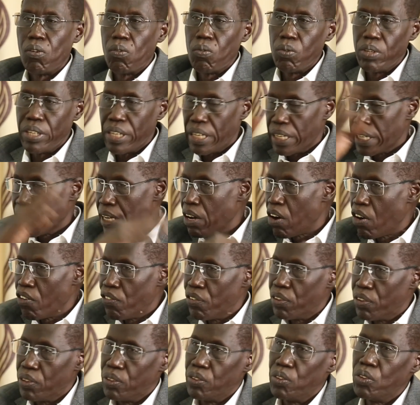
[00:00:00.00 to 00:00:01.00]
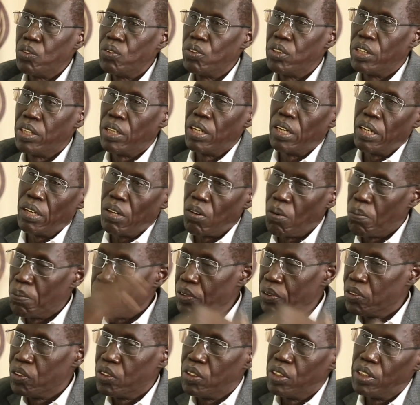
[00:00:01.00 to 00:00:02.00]
We offered you the
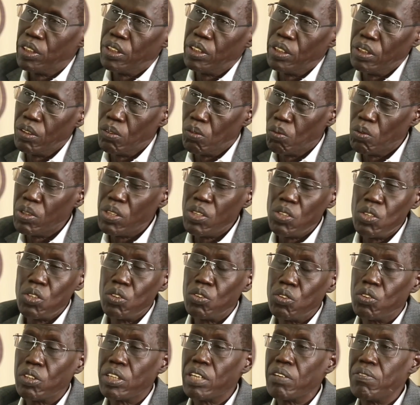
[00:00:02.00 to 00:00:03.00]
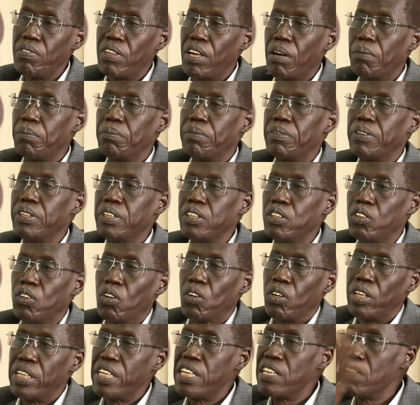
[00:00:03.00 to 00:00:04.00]
opportunity. We used to give them, you
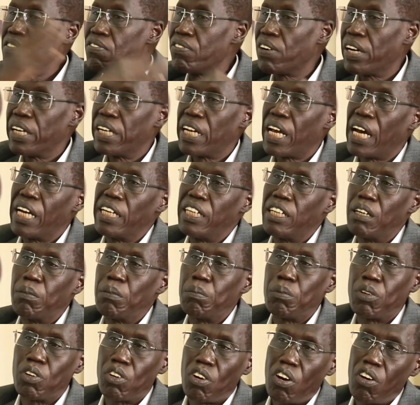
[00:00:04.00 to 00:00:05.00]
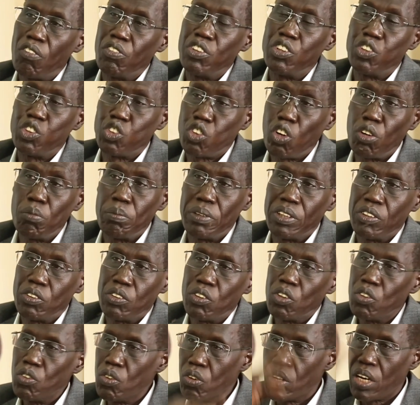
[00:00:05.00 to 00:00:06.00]
know, infinite number of installments.
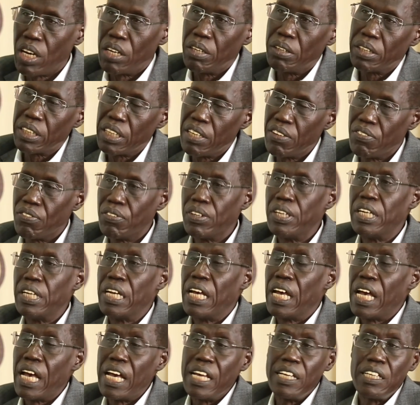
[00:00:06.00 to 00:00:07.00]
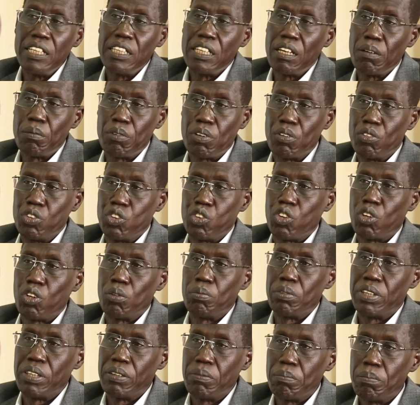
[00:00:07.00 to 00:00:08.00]
So you can give any number of
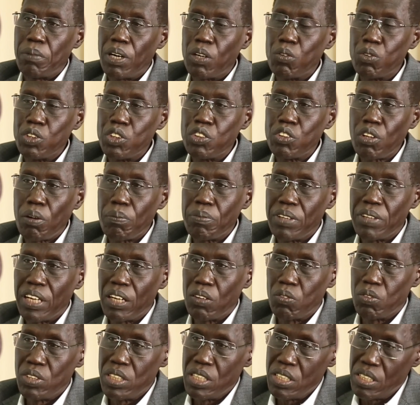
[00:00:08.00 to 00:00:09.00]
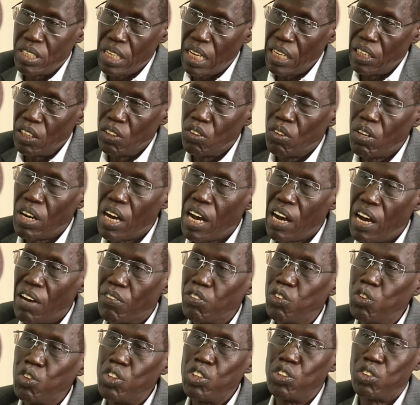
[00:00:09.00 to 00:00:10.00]
installments. But we stopped that. We decided to
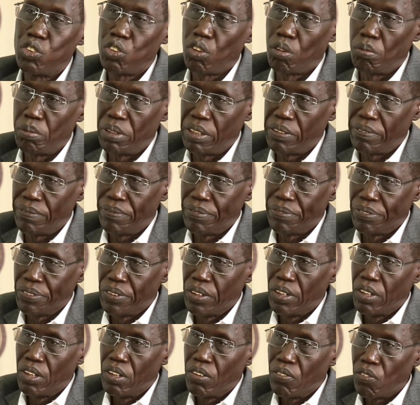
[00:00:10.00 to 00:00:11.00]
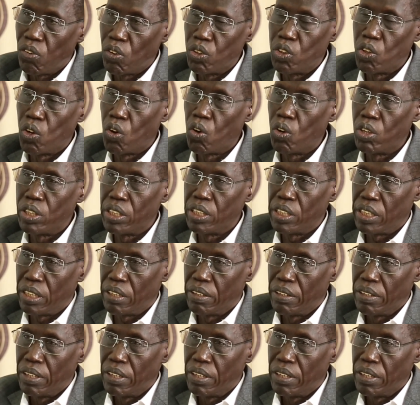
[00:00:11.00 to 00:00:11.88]
have two installments for the whole year.